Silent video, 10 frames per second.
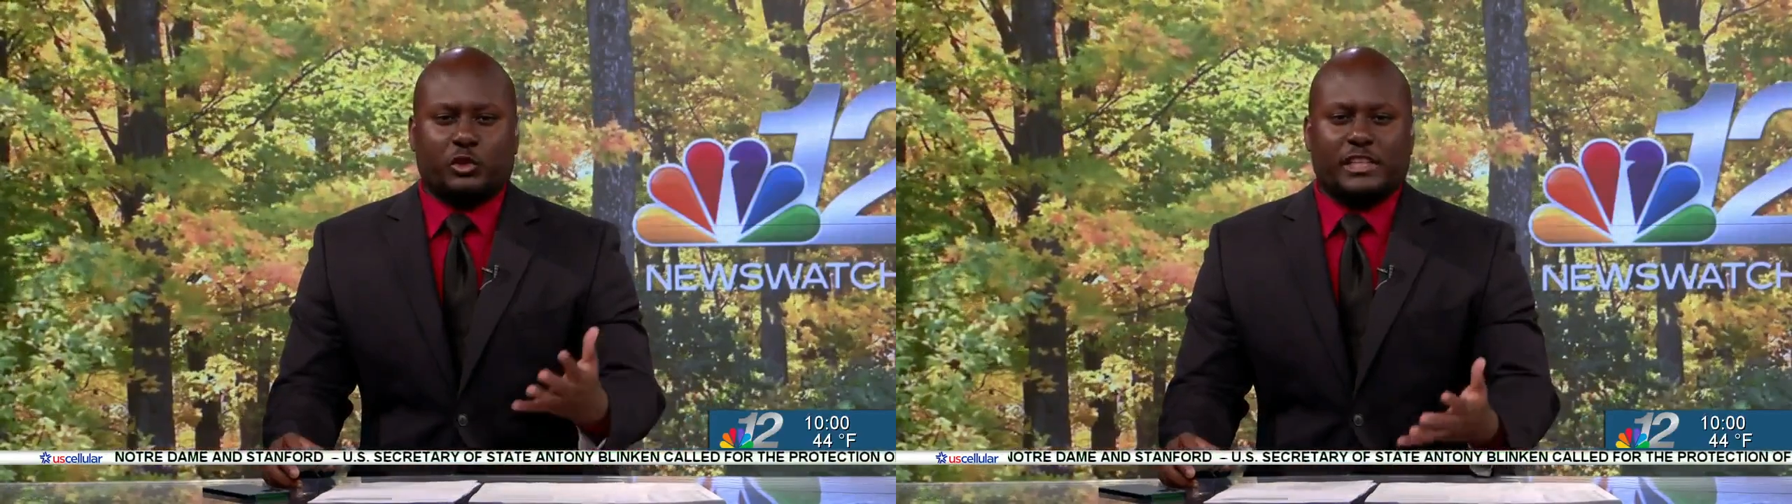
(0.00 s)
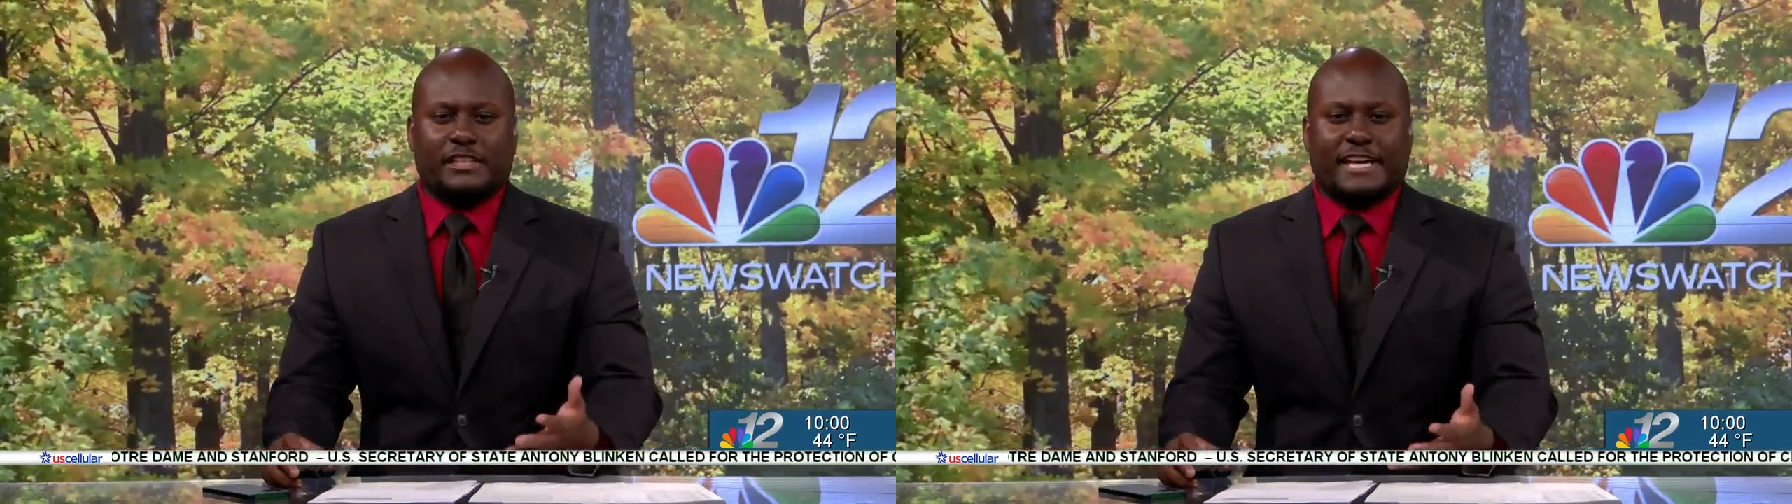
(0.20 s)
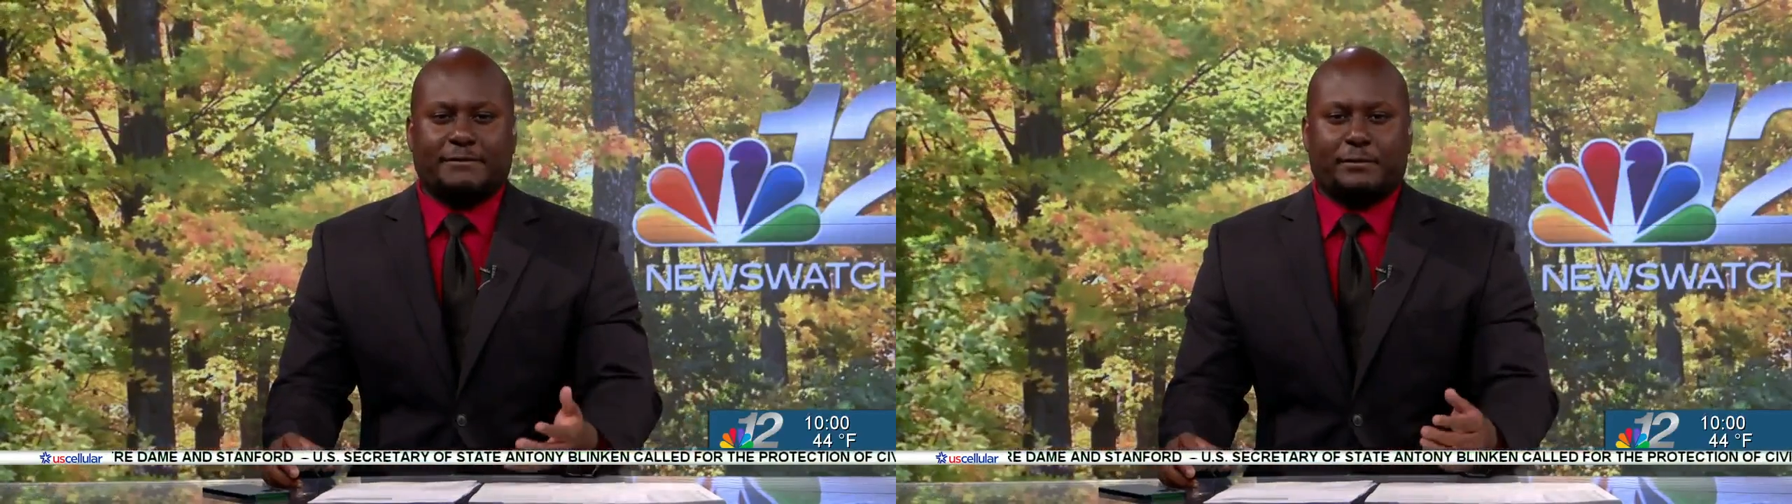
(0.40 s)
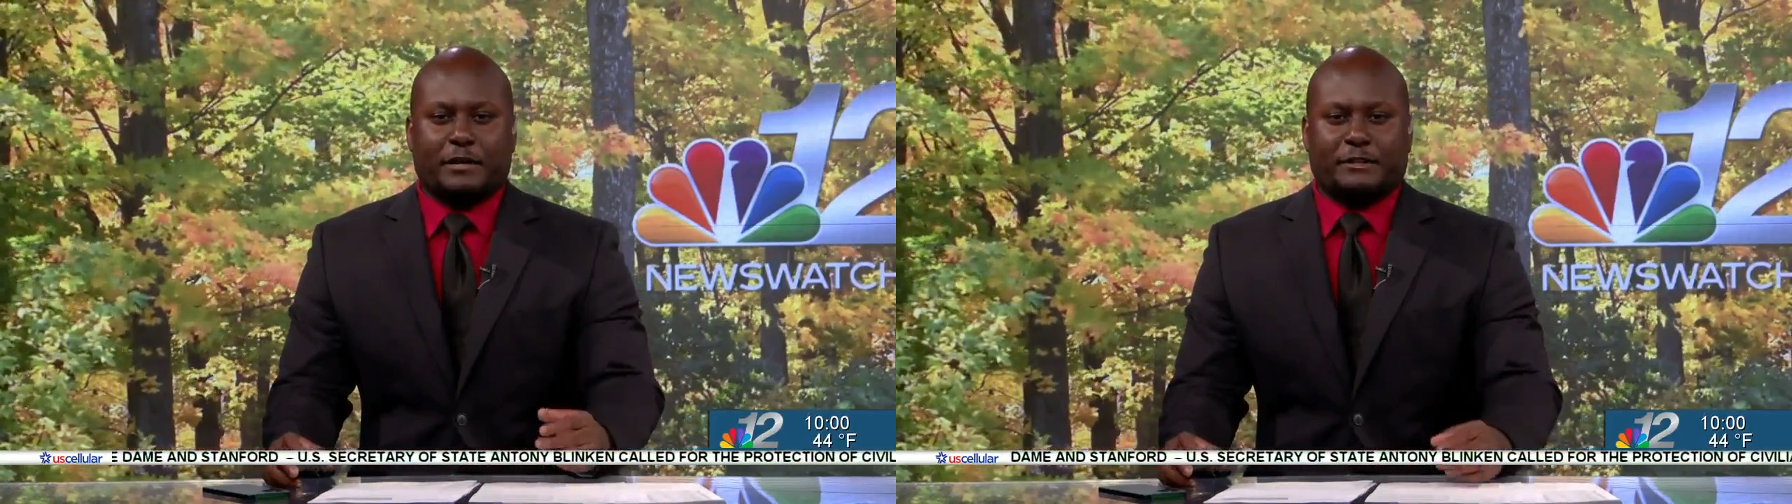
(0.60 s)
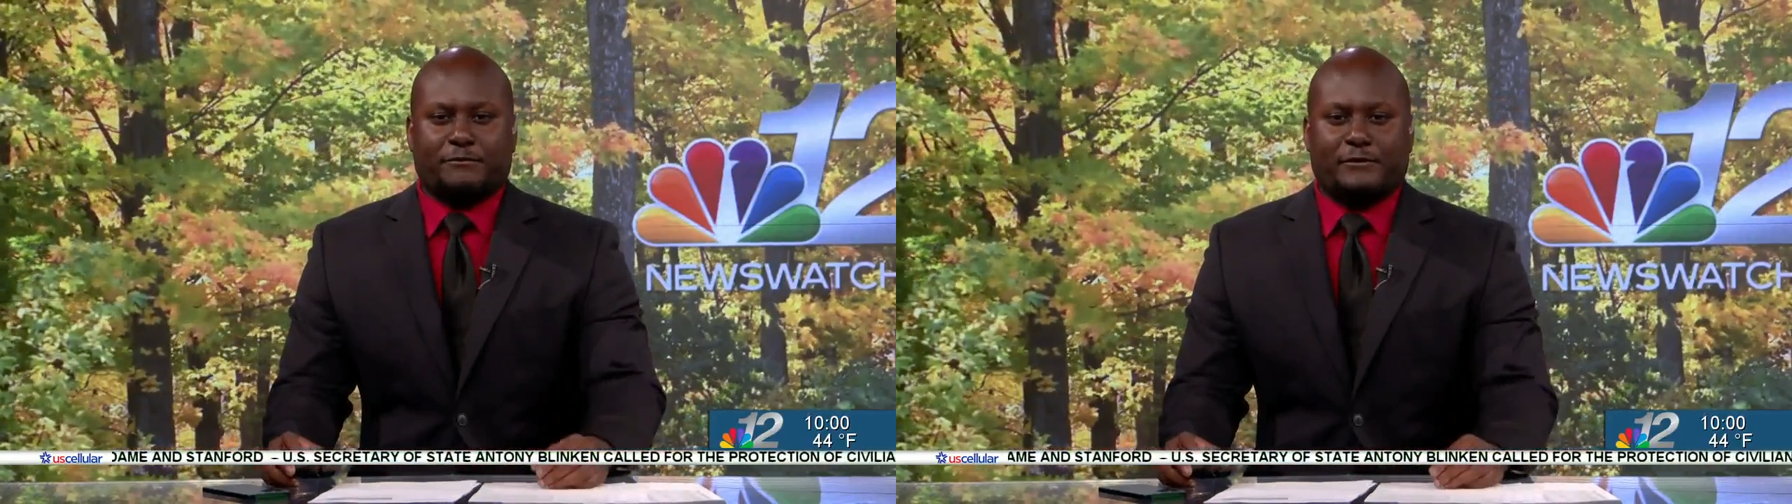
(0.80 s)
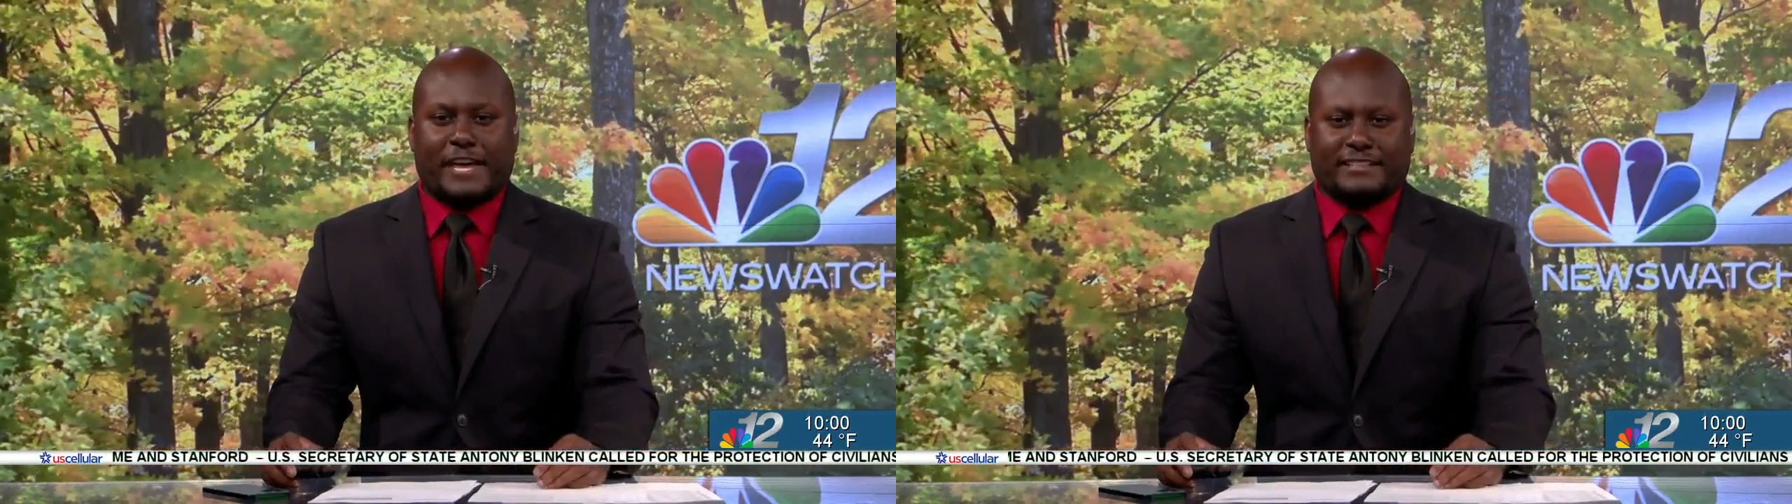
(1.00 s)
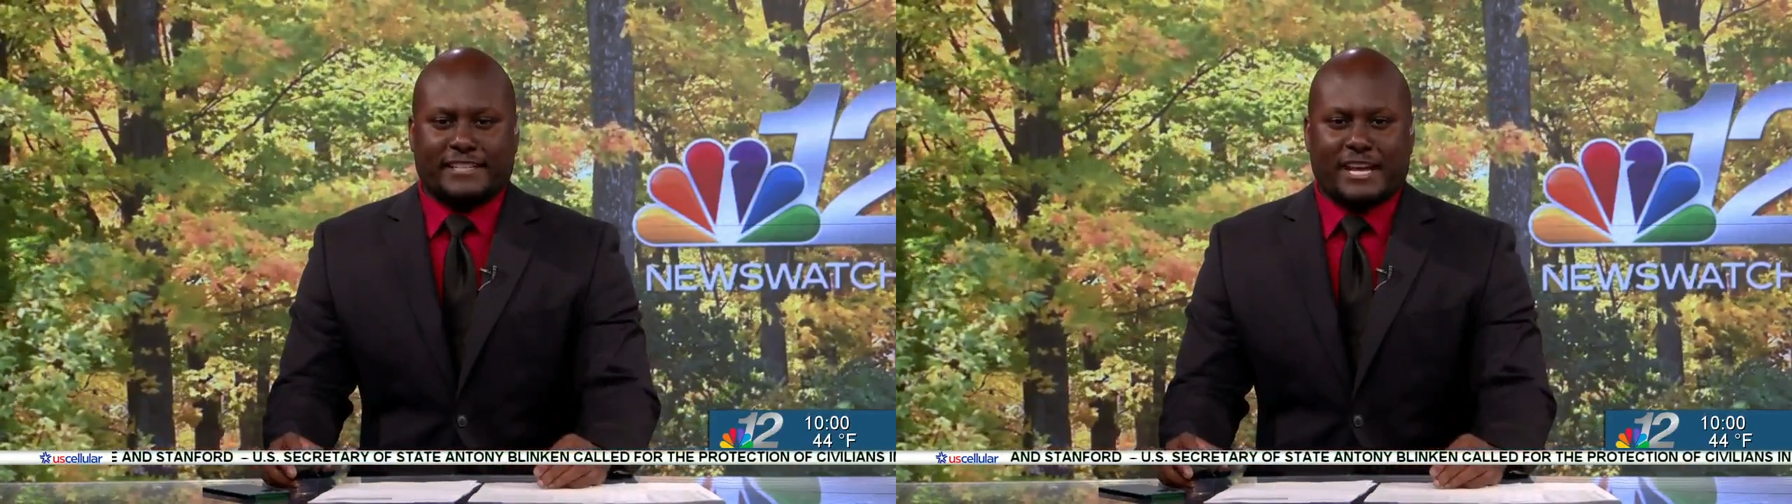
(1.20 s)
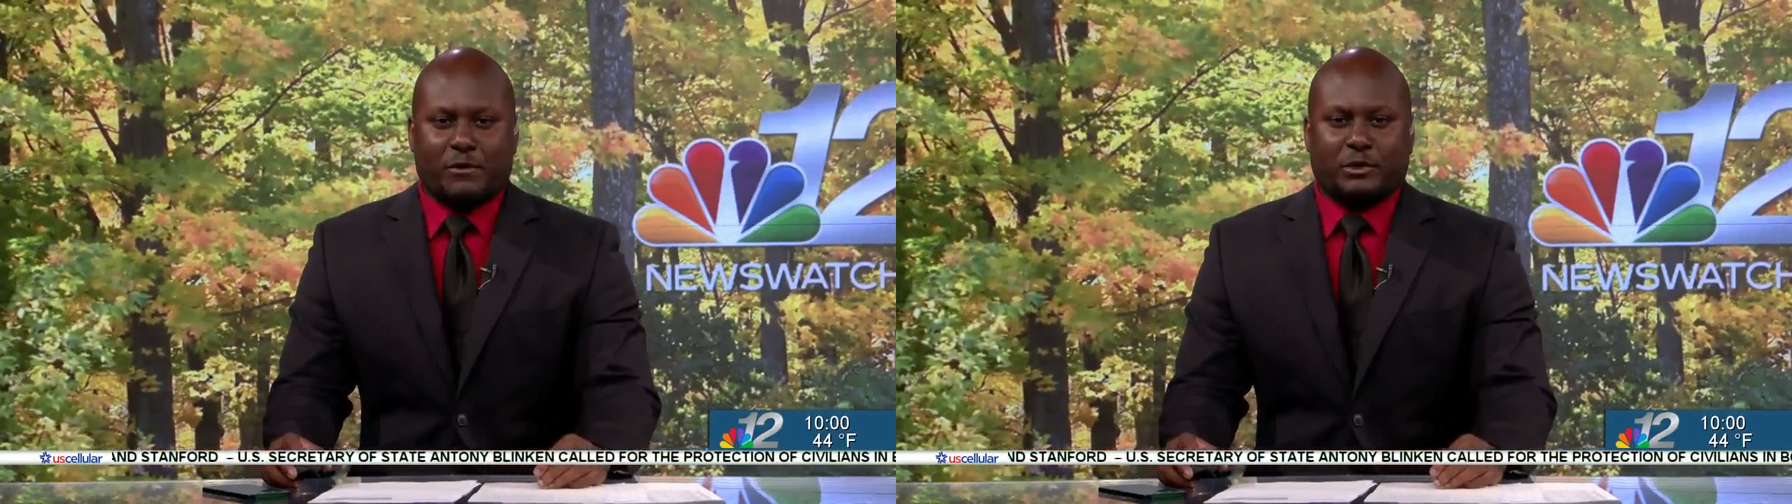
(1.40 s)
the Three Lakes Pumpkin
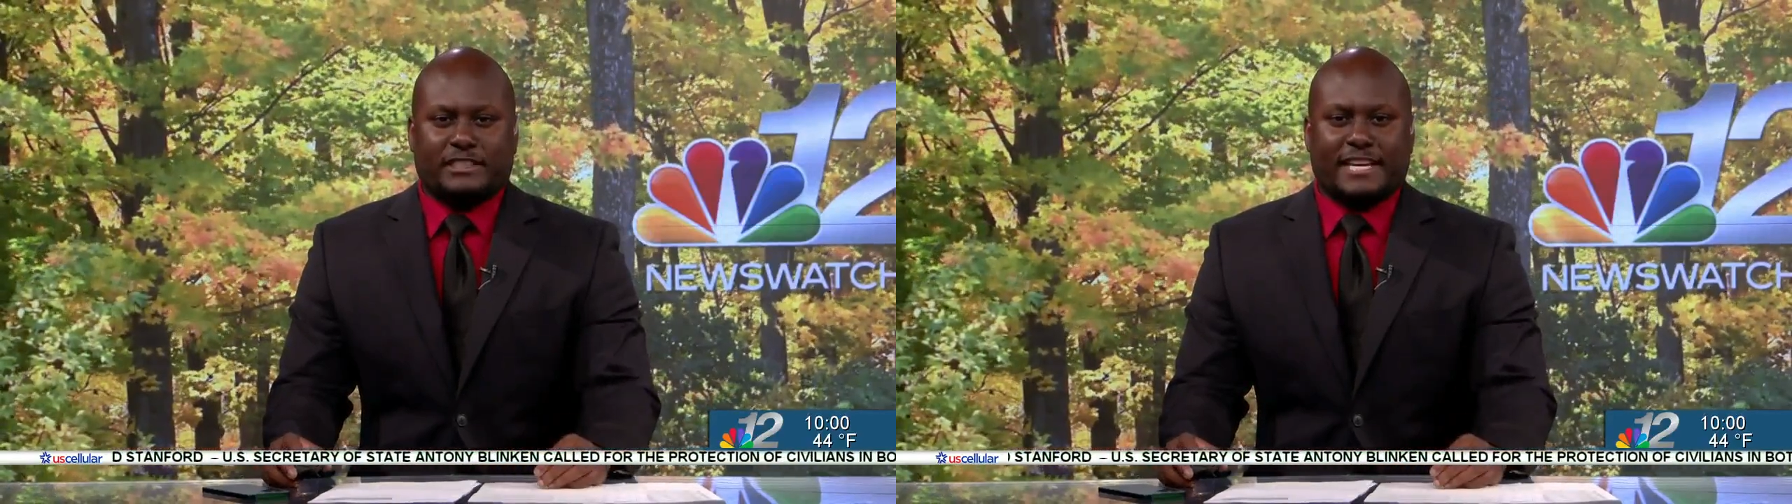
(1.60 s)
Fest